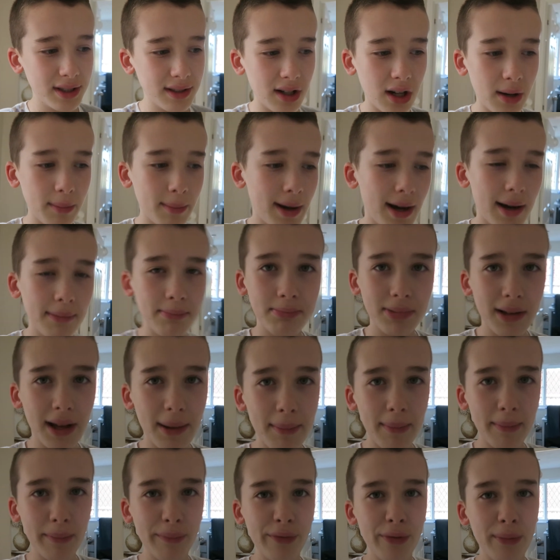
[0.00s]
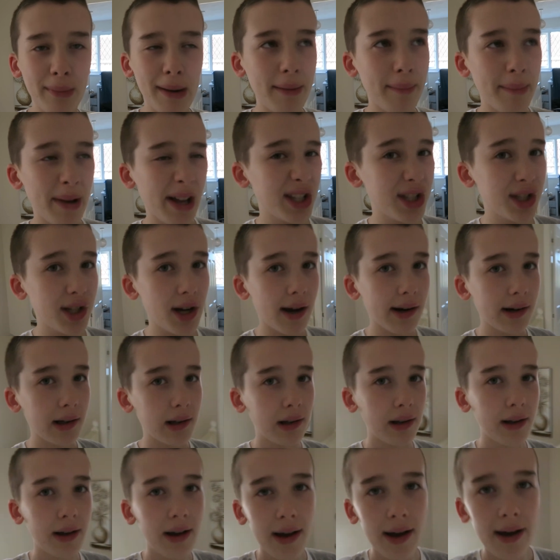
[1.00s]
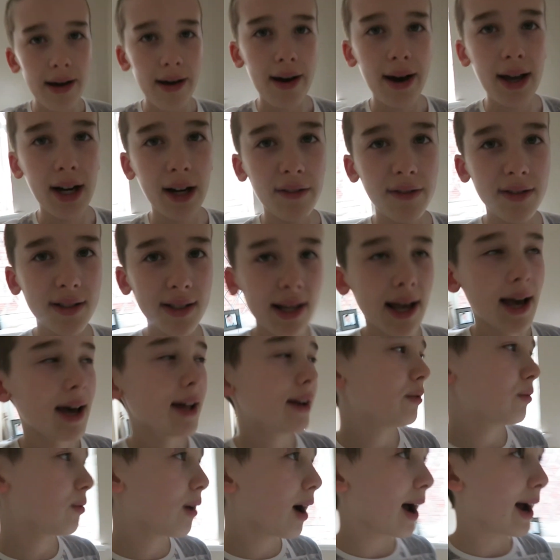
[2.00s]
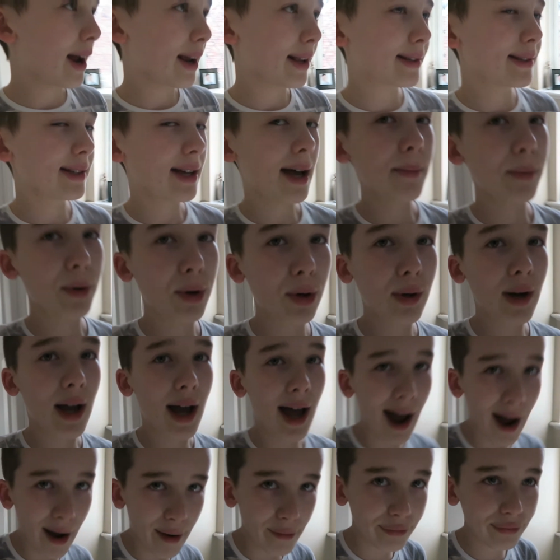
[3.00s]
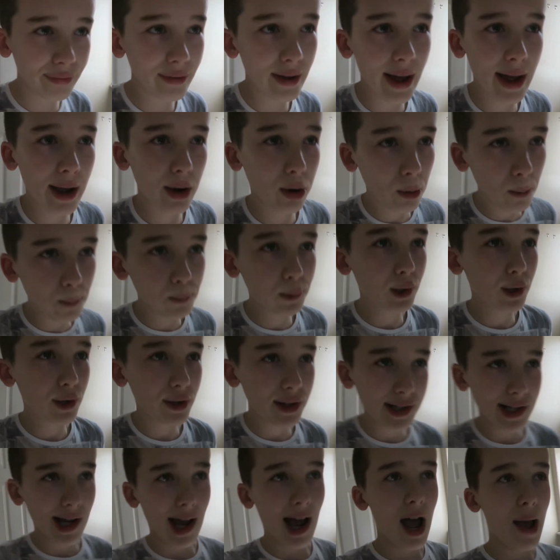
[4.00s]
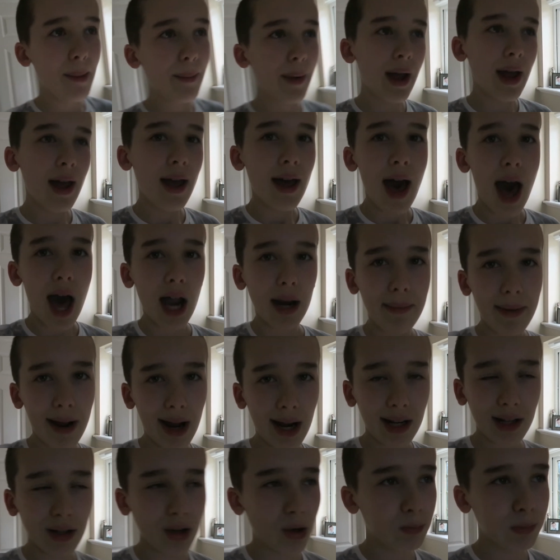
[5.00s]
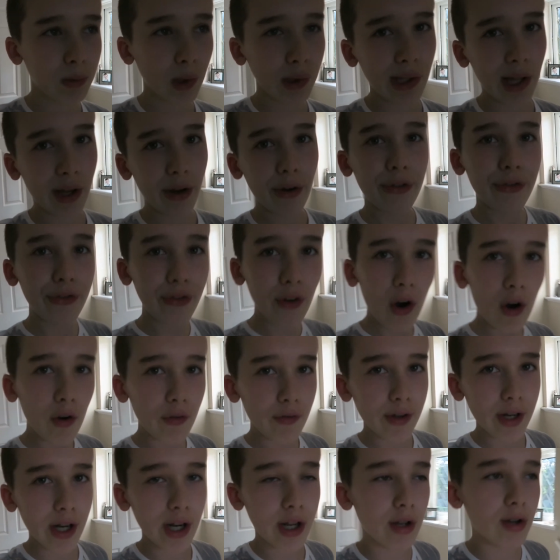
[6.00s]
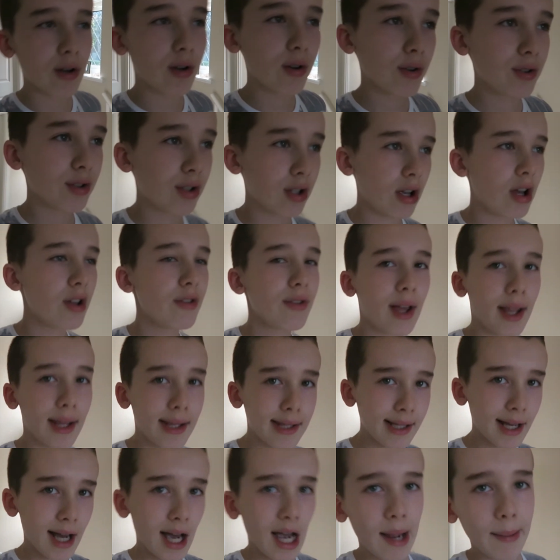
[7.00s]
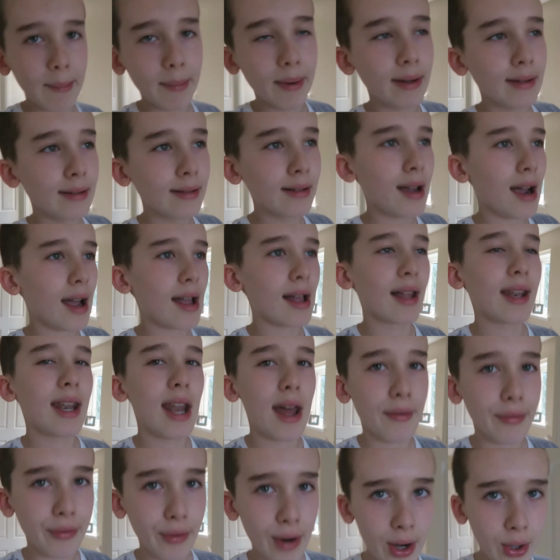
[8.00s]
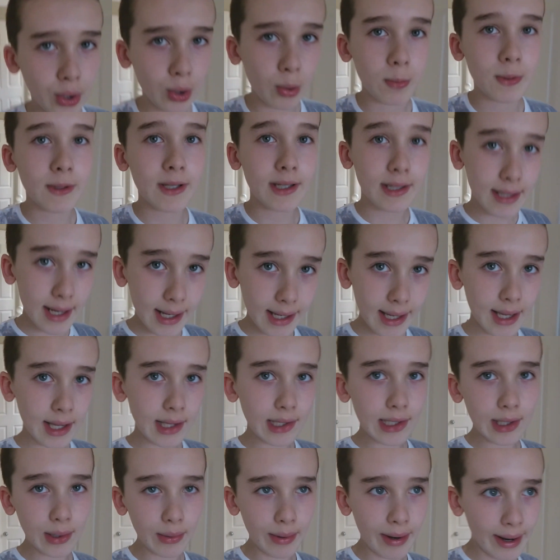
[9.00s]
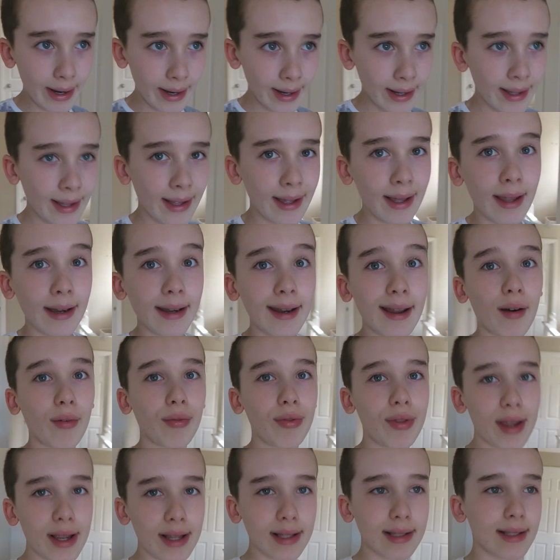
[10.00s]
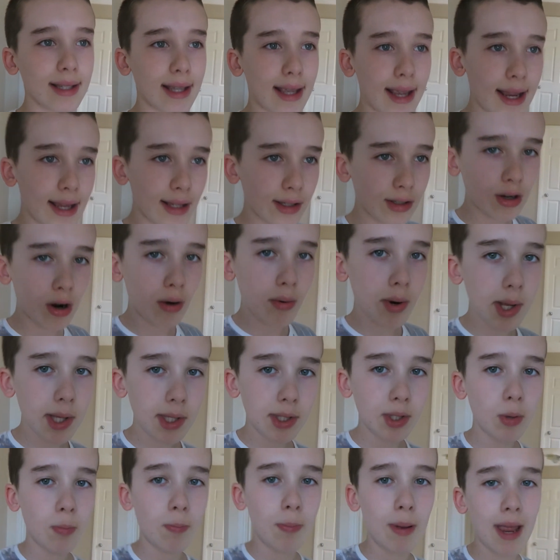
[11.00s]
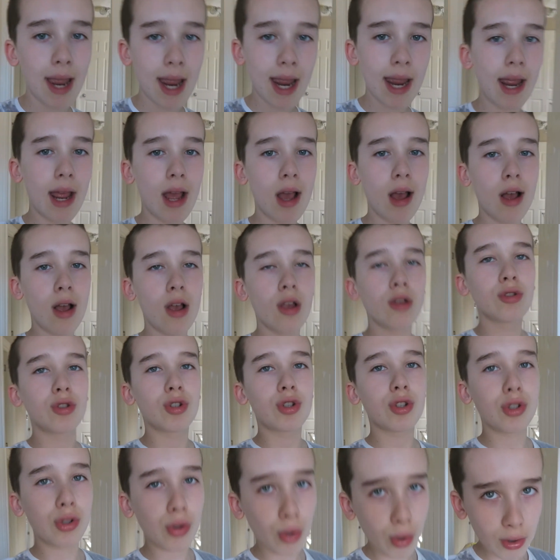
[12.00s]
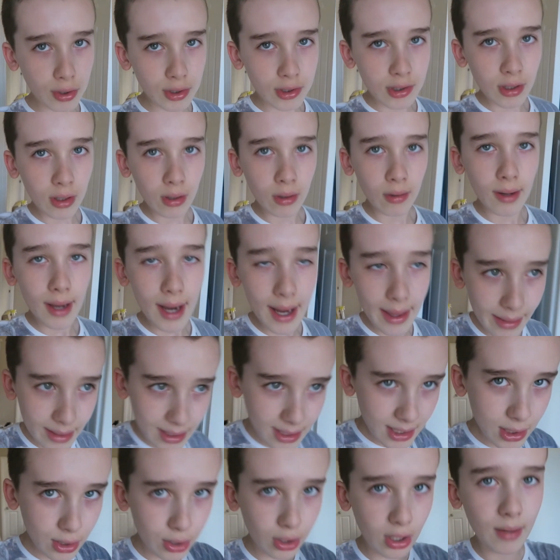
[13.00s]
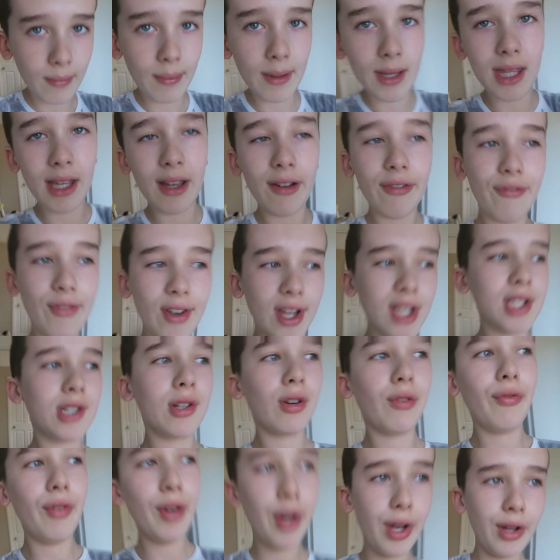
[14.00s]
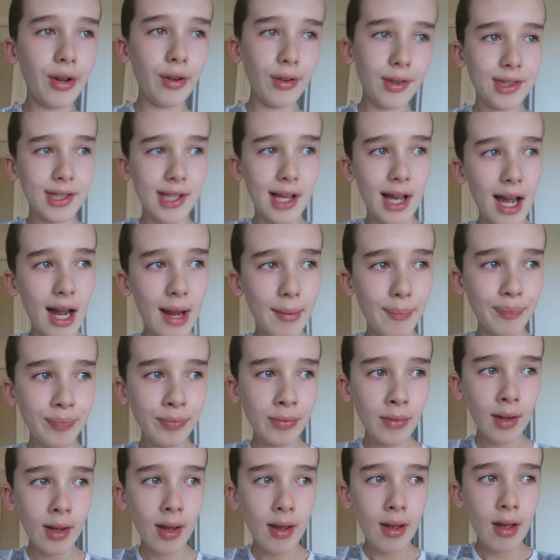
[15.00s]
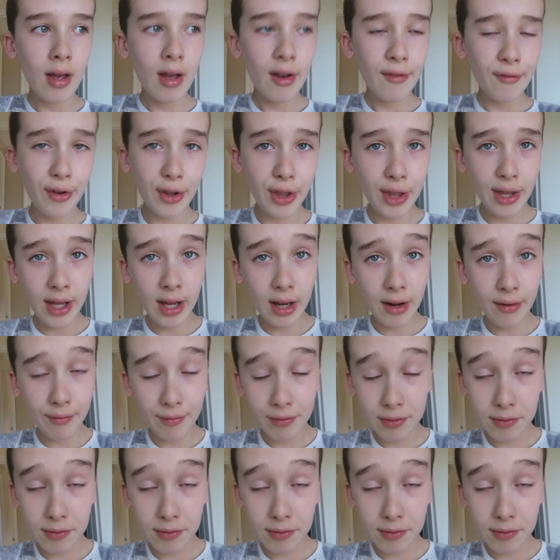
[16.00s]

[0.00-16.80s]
throughout my channel, and I've said, right, I'm gonna have a upload time, and I upload like 4 videos at that time, and I never end up sticking to it. Now, this is going to be stuck to. This is going to be the official video time for the